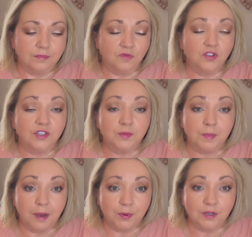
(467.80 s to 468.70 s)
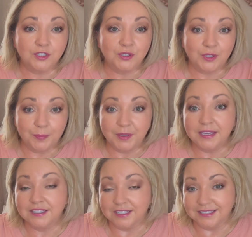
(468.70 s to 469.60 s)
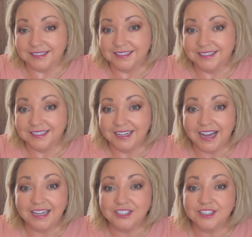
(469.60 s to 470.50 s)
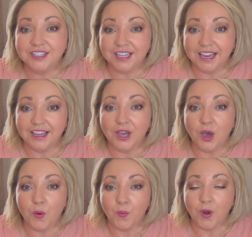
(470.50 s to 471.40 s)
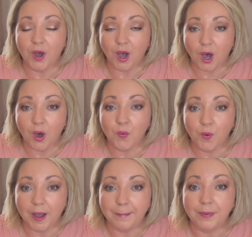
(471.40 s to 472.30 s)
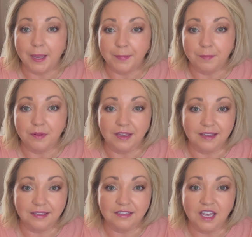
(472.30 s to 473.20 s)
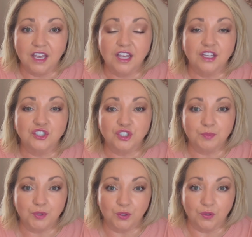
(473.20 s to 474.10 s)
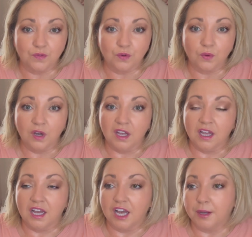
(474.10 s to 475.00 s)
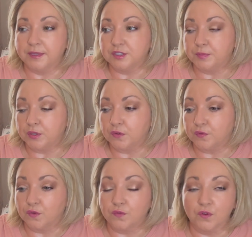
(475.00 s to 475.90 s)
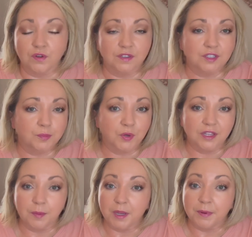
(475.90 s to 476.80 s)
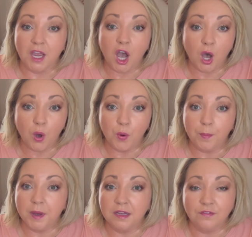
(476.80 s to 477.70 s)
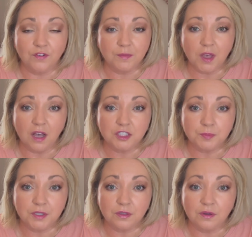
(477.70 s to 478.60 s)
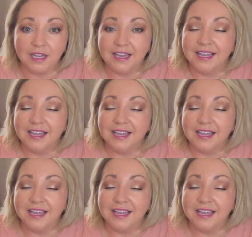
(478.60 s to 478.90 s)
Just my personal opinion. I just think a all white baby blanket is just beautiful. It's beautiful to bring the baby home from the hospital.